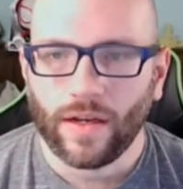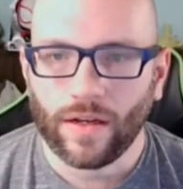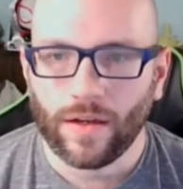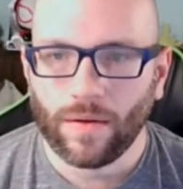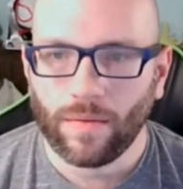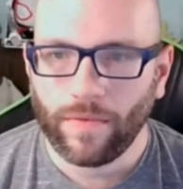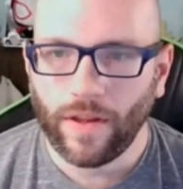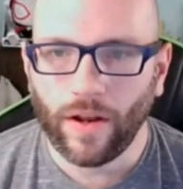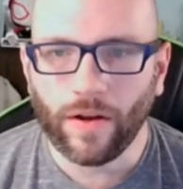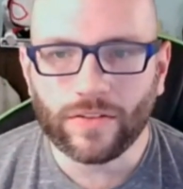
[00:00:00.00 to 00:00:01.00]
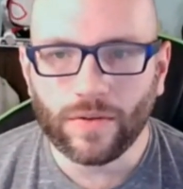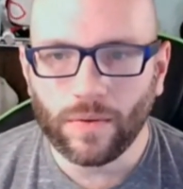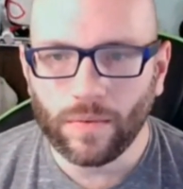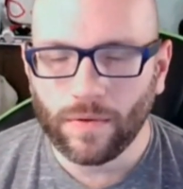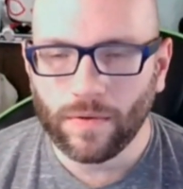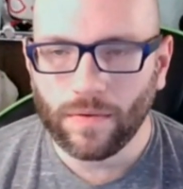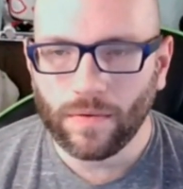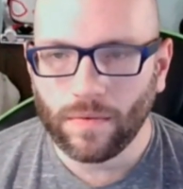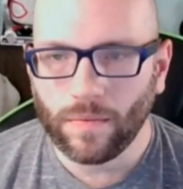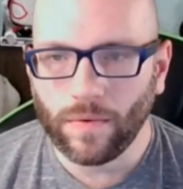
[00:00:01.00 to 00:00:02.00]
Then I also
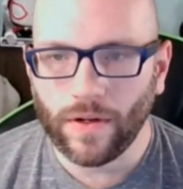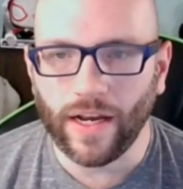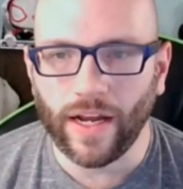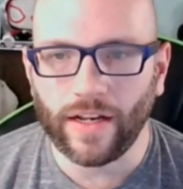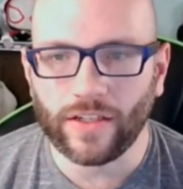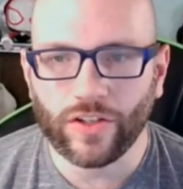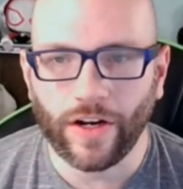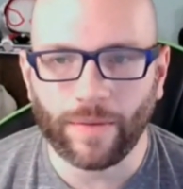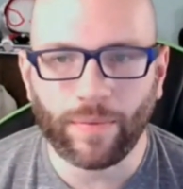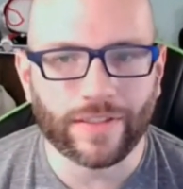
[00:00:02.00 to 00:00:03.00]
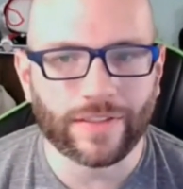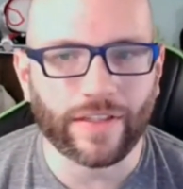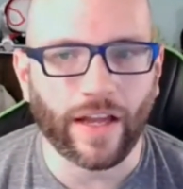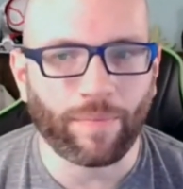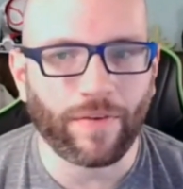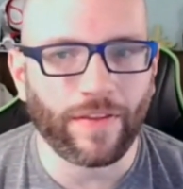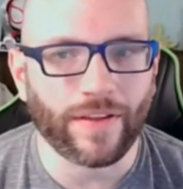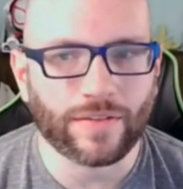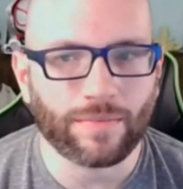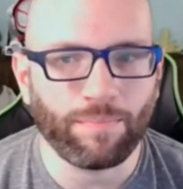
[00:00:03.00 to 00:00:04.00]
want to kind of try to put a stop to
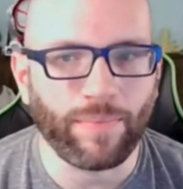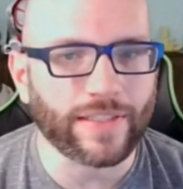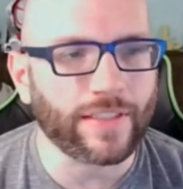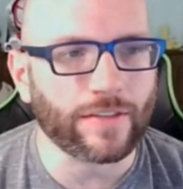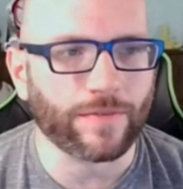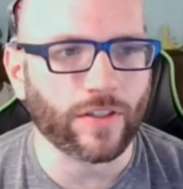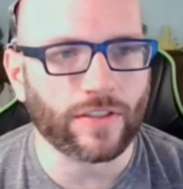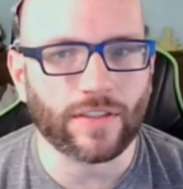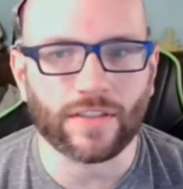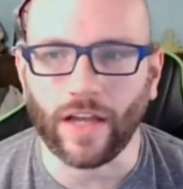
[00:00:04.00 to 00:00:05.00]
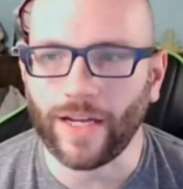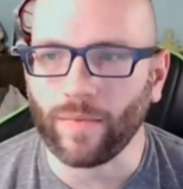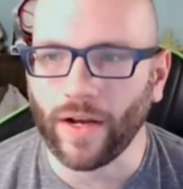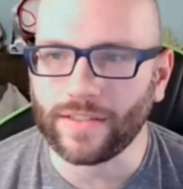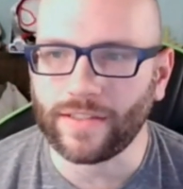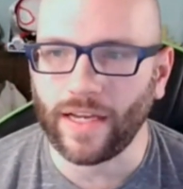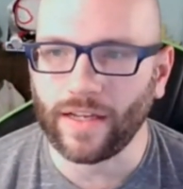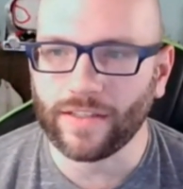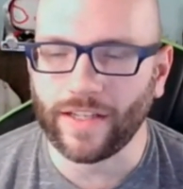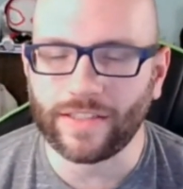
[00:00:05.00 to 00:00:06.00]
this business versus design mindset,
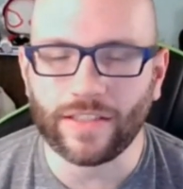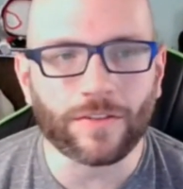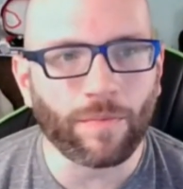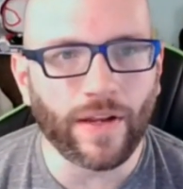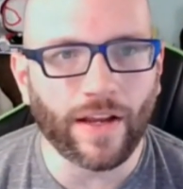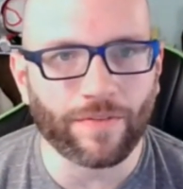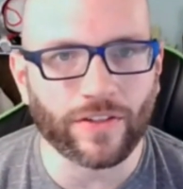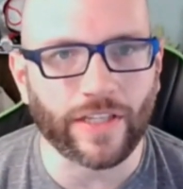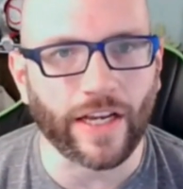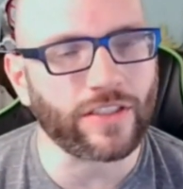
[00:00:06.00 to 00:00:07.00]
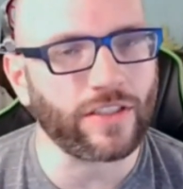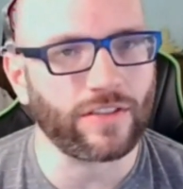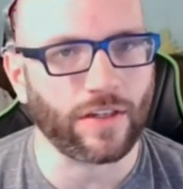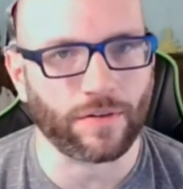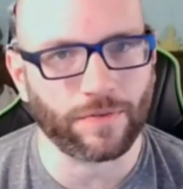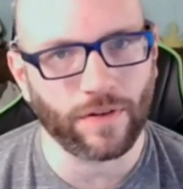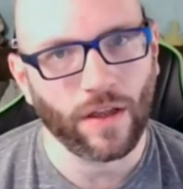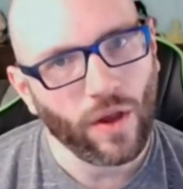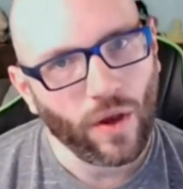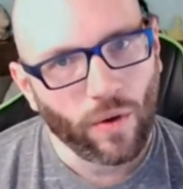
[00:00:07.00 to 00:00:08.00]
because I see so many conversations of,
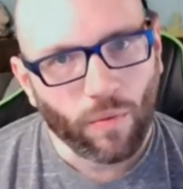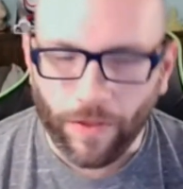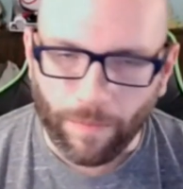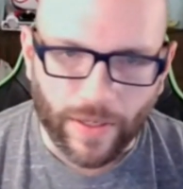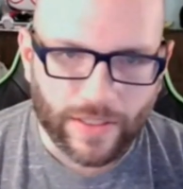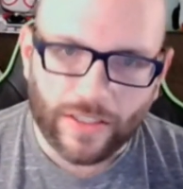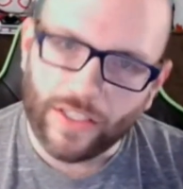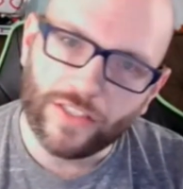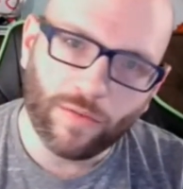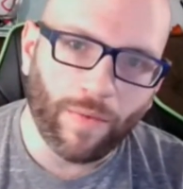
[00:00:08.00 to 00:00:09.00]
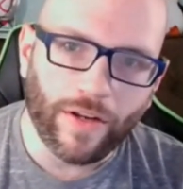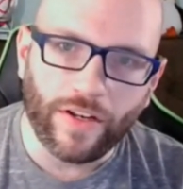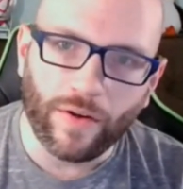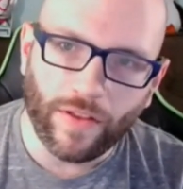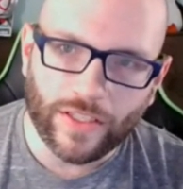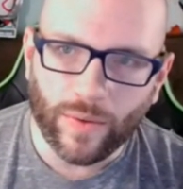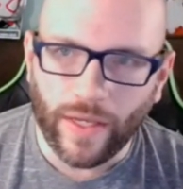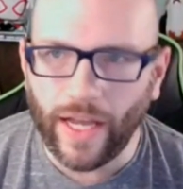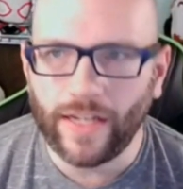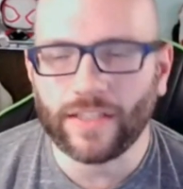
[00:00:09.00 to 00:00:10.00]
well, the business doesn't want me to do this, so I
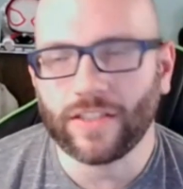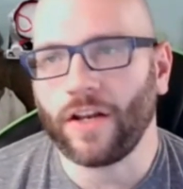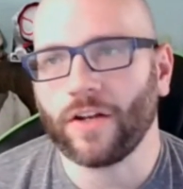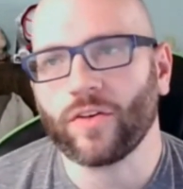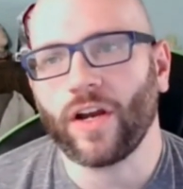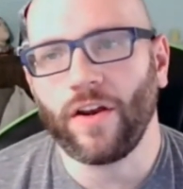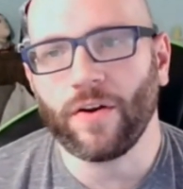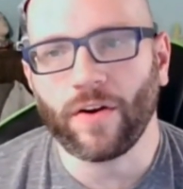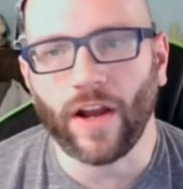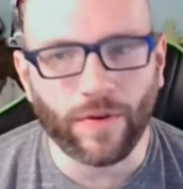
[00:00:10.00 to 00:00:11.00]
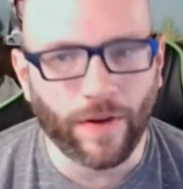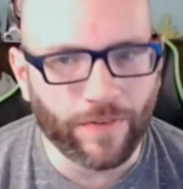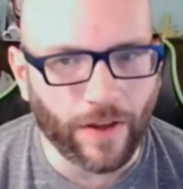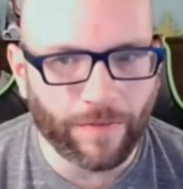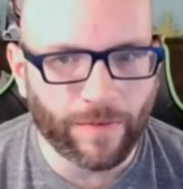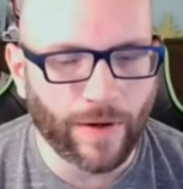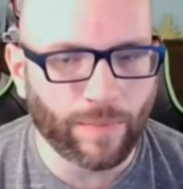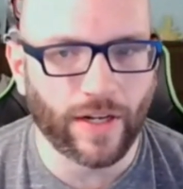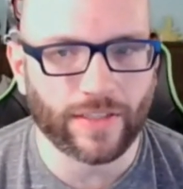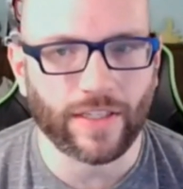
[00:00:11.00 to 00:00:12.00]
can't design it right, or I don't have time for my
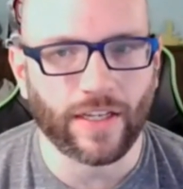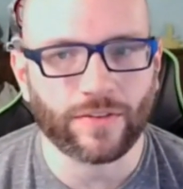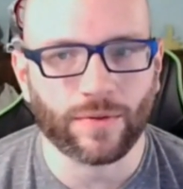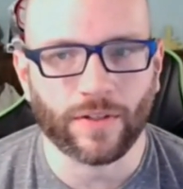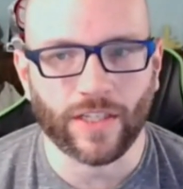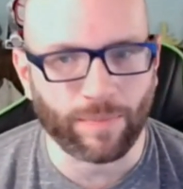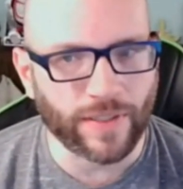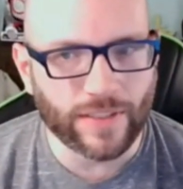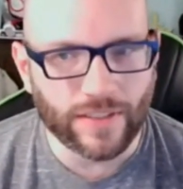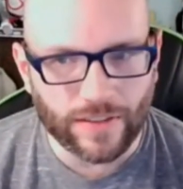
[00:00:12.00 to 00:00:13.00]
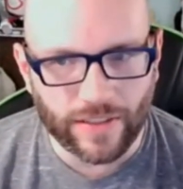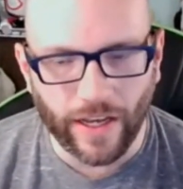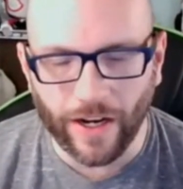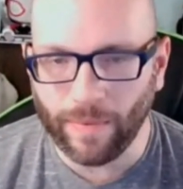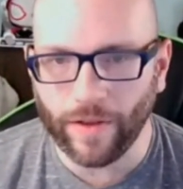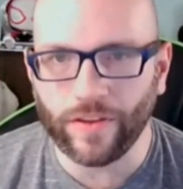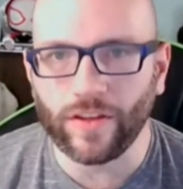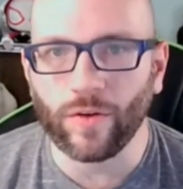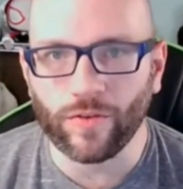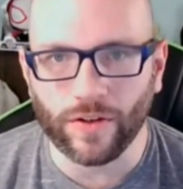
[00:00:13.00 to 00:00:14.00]
process, or the business doesn't care about the
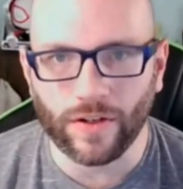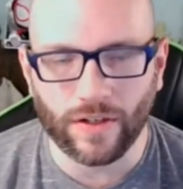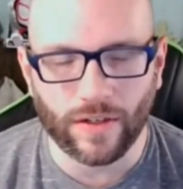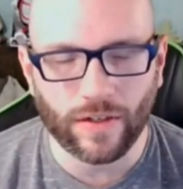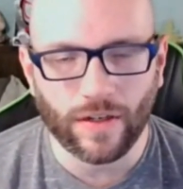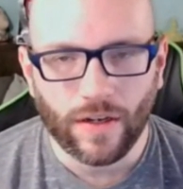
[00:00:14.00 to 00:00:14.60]
user,